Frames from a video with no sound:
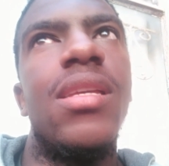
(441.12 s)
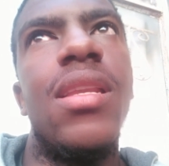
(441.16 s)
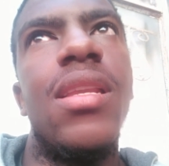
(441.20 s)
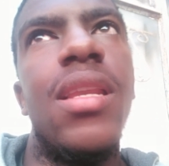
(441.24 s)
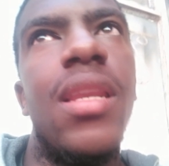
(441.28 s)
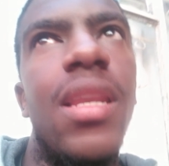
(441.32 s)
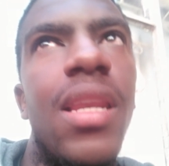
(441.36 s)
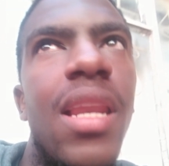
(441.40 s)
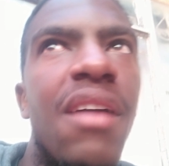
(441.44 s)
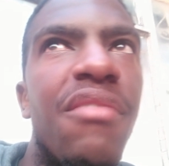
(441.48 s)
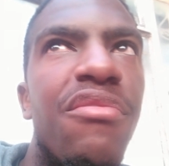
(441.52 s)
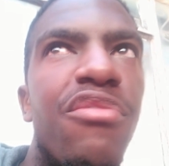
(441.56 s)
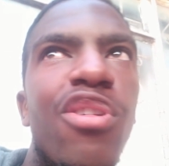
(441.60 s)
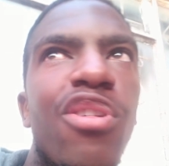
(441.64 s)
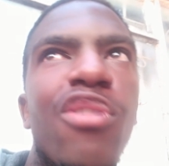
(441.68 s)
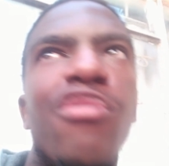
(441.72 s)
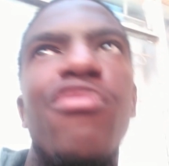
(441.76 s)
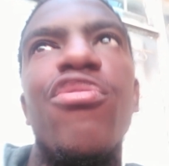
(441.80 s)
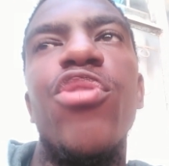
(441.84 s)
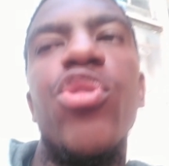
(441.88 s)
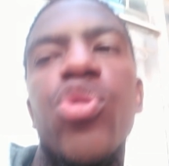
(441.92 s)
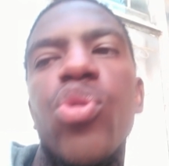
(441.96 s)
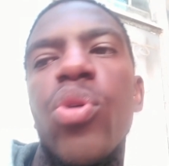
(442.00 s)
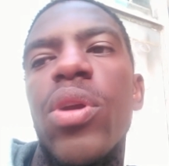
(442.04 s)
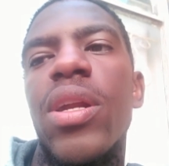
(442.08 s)
level of
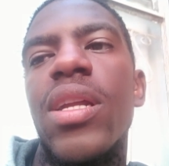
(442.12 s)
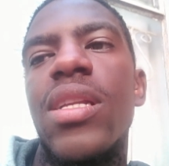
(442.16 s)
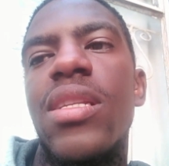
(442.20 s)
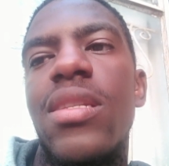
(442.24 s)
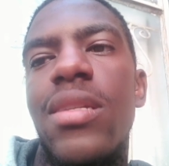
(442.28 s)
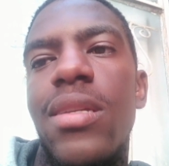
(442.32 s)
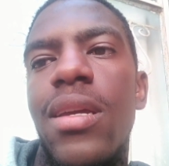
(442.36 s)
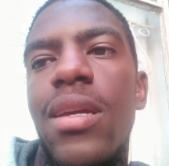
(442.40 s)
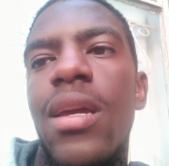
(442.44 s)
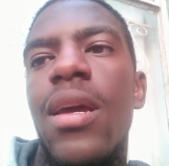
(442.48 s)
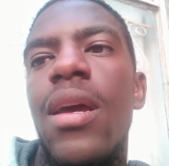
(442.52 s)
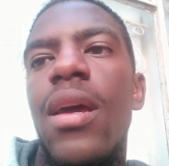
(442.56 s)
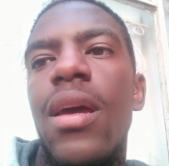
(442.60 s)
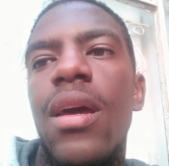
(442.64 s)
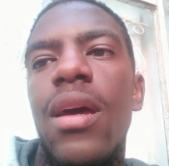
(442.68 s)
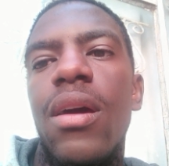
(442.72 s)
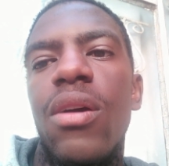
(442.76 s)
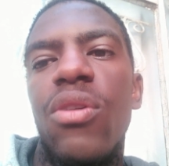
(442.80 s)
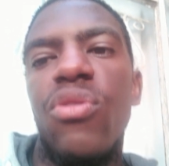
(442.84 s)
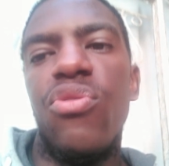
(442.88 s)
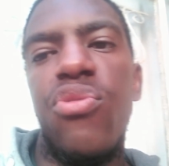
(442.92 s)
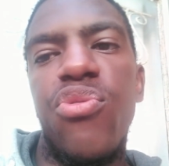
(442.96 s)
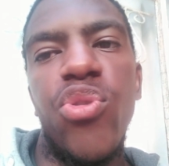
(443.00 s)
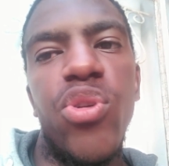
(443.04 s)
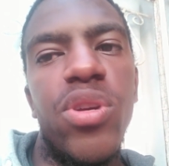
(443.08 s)
authority,
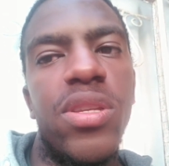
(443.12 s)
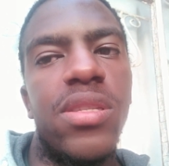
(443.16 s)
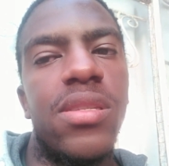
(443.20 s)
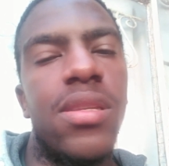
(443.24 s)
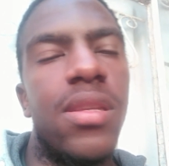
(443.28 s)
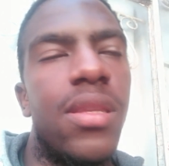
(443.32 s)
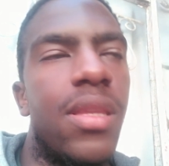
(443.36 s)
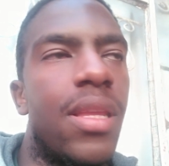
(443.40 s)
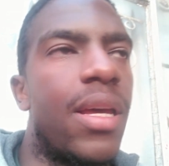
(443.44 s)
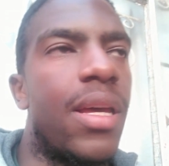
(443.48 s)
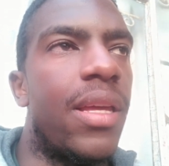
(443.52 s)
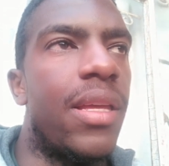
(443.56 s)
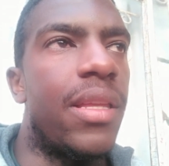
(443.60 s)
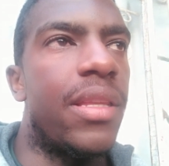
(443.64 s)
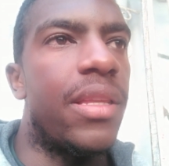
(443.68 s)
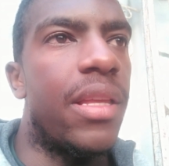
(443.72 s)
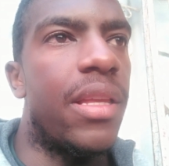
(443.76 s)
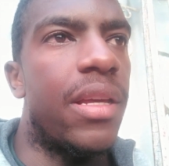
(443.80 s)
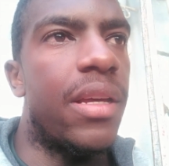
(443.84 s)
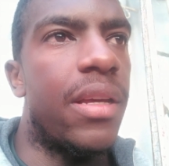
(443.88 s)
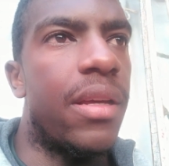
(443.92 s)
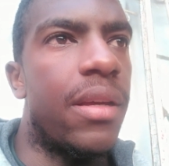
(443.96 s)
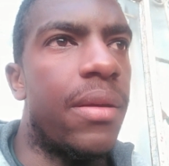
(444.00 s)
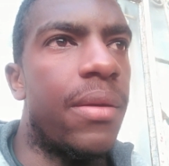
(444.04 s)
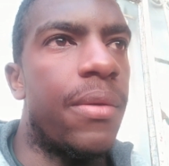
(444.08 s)
voice in
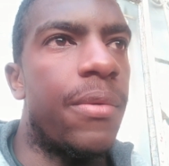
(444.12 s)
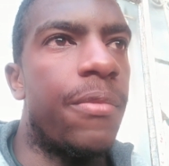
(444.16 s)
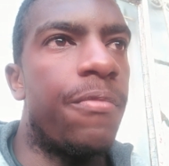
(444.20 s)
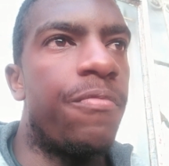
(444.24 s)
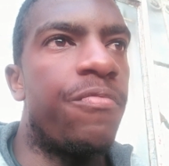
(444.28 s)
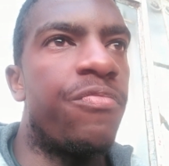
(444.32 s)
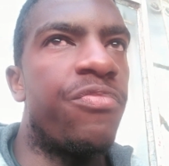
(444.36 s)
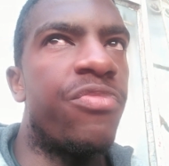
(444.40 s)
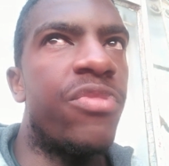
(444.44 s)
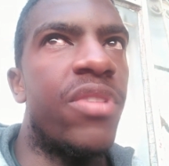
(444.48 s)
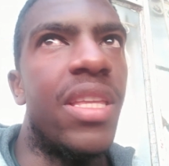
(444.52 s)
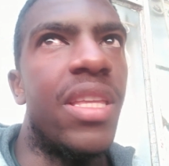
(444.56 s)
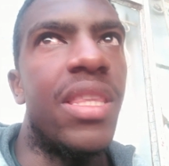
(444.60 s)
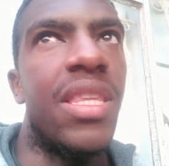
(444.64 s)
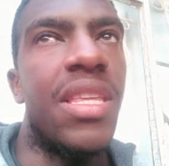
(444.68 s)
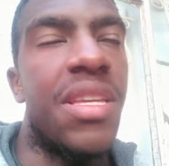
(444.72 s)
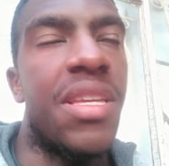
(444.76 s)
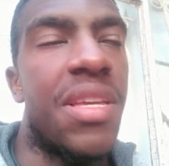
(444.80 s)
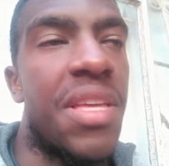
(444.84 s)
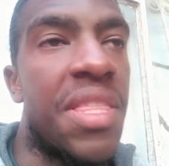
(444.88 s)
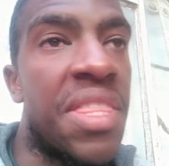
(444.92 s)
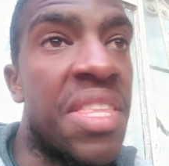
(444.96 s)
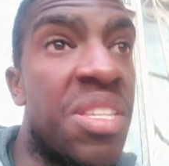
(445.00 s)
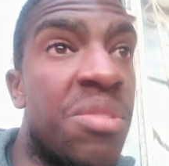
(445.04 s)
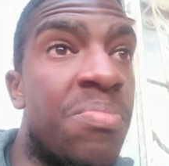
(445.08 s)

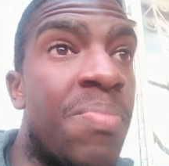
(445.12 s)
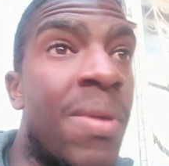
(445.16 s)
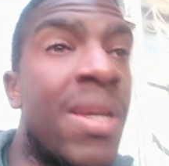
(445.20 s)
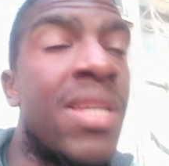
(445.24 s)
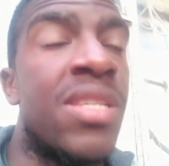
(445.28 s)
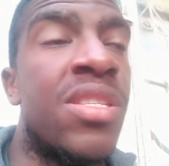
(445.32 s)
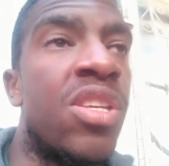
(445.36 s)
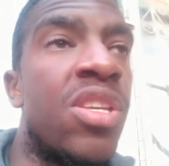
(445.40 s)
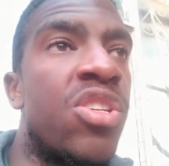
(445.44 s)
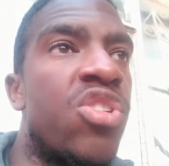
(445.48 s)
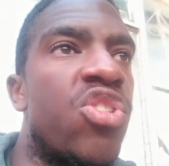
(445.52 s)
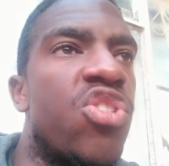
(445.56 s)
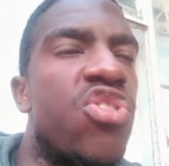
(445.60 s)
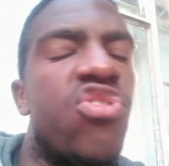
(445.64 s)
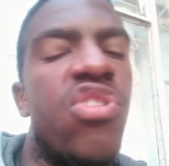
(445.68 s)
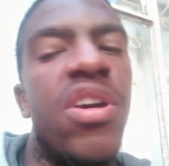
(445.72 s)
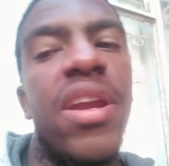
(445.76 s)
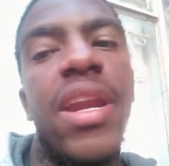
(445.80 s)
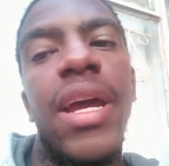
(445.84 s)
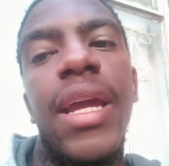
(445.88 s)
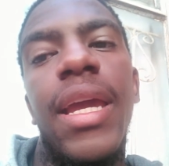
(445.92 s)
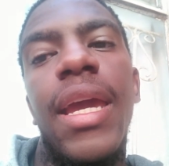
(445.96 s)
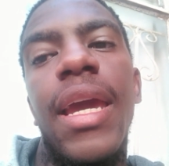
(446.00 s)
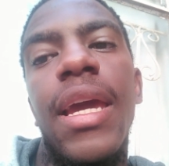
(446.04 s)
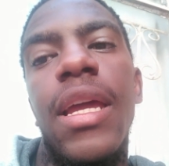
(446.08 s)
the space that you're
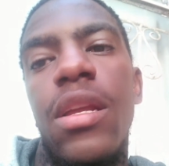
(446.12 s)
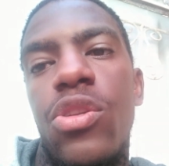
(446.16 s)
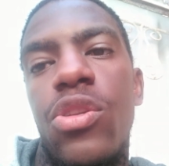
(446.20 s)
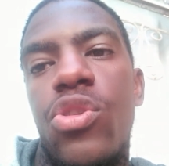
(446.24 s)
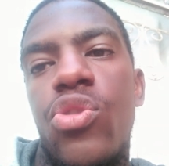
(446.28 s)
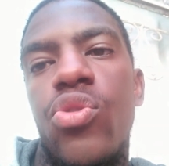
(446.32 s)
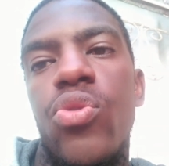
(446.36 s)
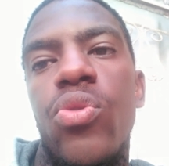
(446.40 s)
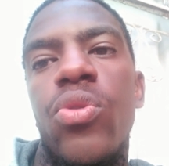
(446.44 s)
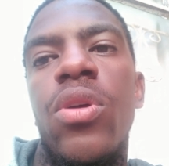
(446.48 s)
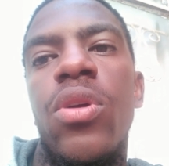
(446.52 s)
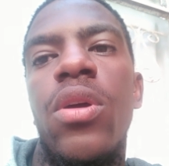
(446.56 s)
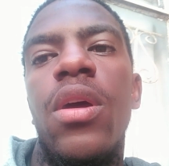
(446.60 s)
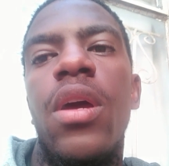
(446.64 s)
trying to get into.